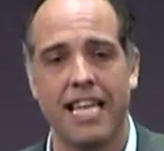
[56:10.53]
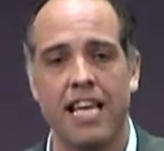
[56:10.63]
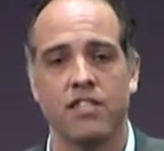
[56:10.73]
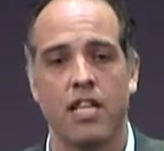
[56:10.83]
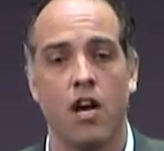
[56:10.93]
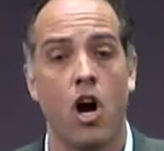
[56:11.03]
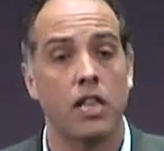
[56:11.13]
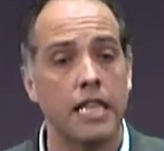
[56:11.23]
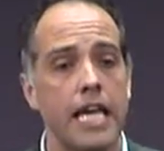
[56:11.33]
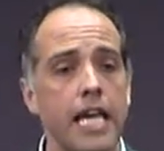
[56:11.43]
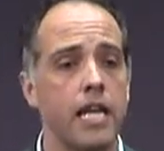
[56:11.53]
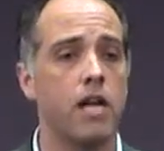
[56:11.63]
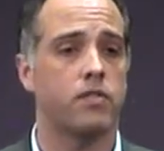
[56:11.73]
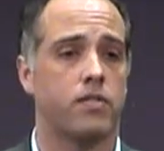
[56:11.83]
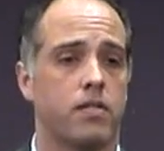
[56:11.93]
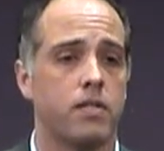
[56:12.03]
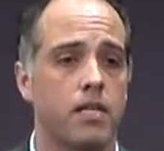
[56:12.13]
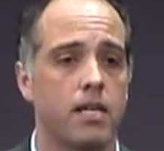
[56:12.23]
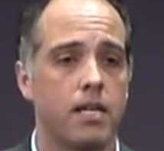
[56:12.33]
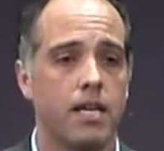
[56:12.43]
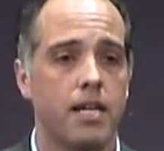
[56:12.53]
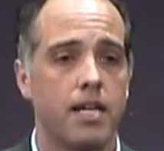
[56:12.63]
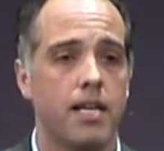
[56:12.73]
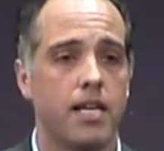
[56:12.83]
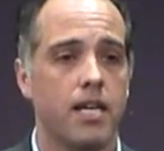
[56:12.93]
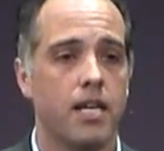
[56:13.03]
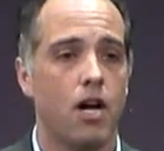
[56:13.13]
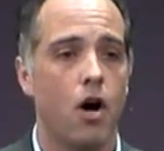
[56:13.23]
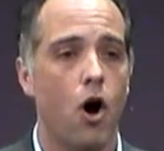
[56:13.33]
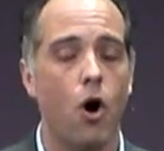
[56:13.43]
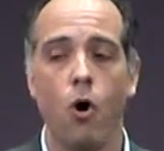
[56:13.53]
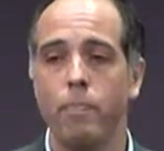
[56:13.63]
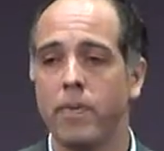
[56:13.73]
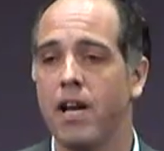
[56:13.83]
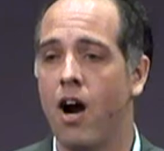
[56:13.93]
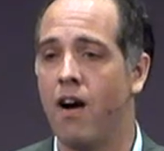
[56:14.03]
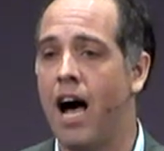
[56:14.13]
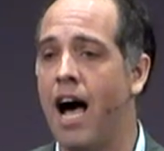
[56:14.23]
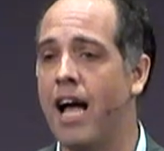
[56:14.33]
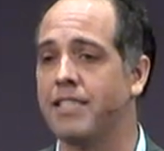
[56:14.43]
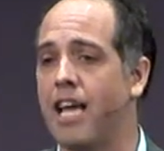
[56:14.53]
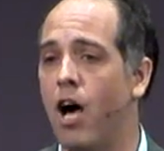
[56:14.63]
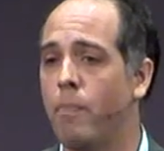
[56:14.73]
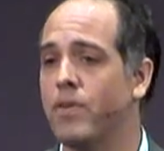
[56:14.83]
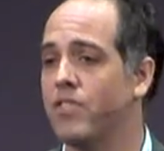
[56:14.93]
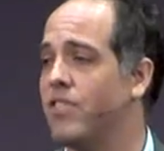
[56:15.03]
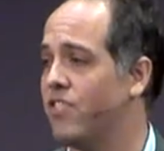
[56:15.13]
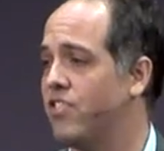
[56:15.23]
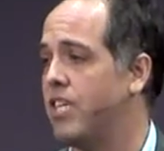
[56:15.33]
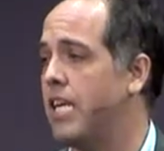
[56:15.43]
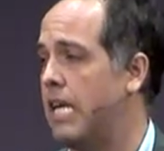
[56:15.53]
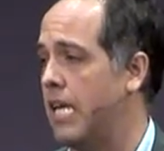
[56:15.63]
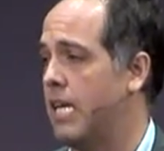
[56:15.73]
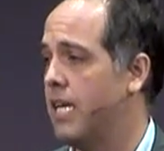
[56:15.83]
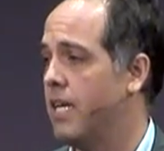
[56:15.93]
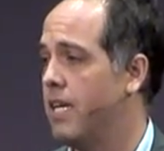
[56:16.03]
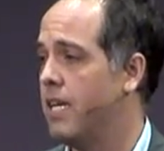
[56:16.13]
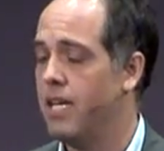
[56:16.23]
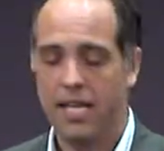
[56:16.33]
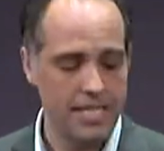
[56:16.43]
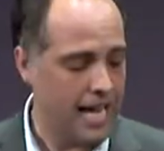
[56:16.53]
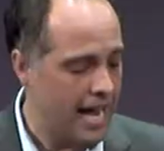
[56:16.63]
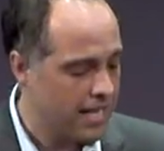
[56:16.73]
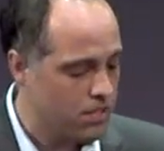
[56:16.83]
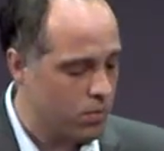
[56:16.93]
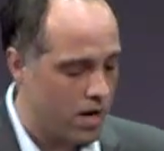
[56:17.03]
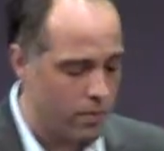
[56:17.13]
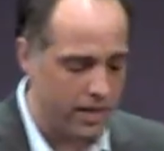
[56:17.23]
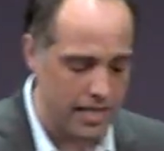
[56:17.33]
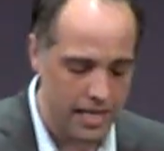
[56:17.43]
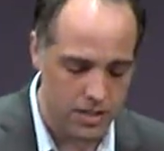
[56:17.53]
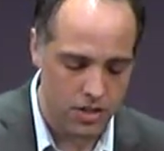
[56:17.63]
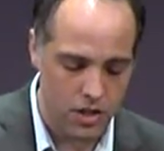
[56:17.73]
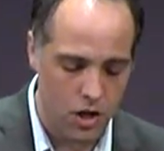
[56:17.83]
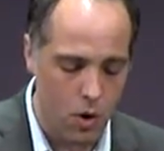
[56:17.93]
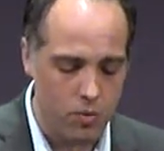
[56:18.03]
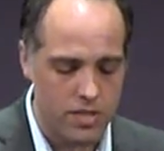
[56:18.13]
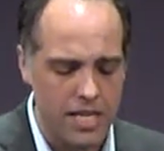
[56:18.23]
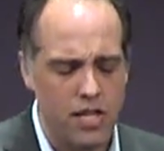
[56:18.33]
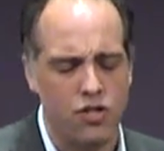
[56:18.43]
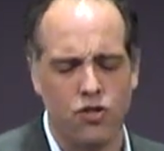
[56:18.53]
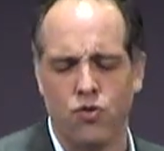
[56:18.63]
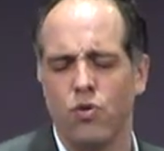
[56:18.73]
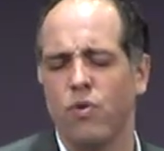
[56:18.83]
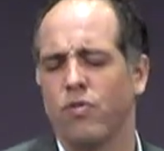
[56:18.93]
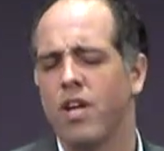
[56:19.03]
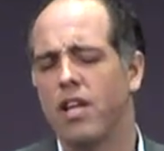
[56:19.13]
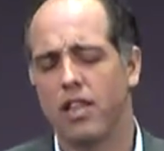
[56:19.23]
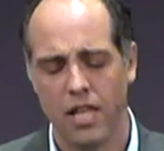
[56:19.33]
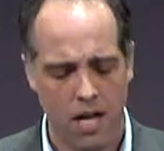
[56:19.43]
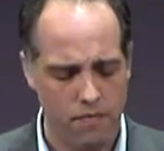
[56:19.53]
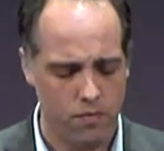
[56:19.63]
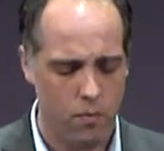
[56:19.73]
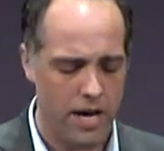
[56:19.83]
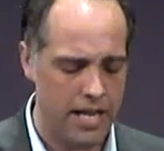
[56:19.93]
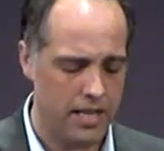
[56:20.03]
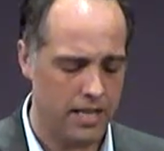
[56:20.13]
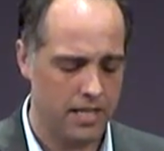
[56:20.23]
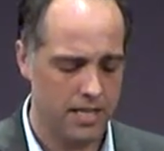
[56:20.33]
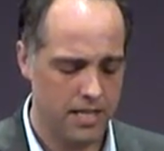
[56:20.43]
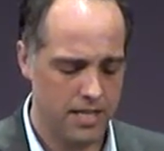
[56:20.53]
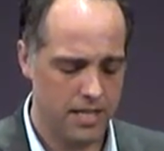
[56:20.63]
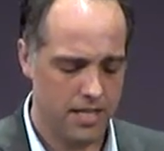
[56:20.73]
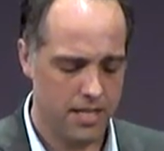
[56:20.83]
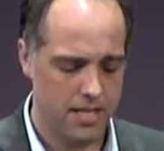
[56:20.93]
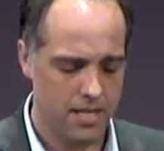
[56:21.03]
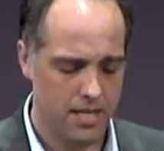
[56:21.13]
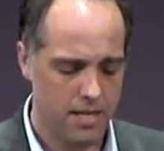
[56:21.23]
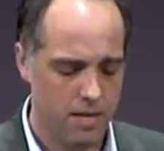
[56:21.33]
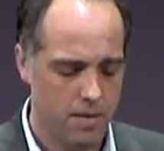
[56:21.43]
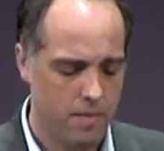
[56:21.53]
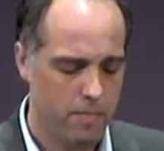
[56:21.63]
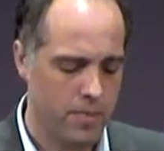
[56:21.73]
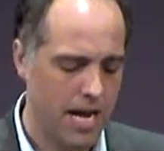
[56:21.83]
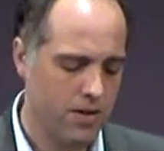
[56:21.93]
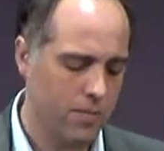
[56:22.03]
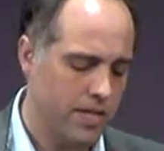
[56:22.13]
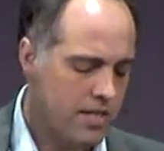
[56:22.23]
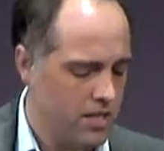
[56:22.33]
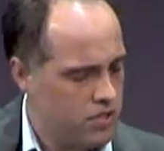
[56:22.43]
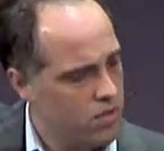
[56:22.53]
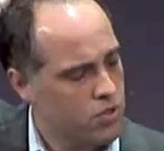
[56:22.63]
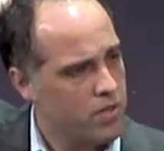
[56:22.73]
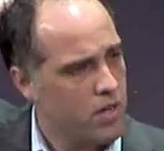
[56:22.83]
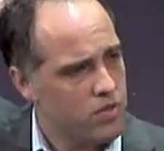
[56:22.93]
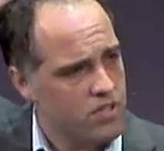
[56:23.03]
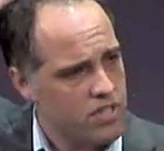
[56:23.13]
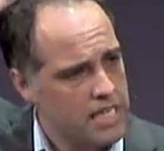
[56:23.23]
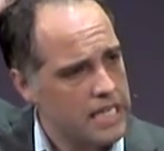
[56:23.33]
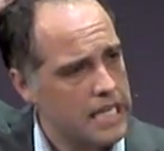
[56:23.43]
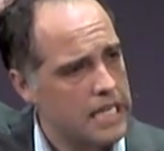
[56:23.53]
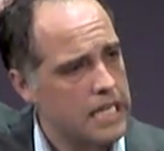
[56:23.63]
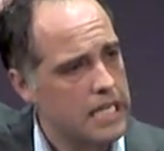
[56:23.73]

as they are. Lead us. Open our eyes. Help us to see. Take us where we need to go. Teach truth. Love well. But how can we teach those we don't see?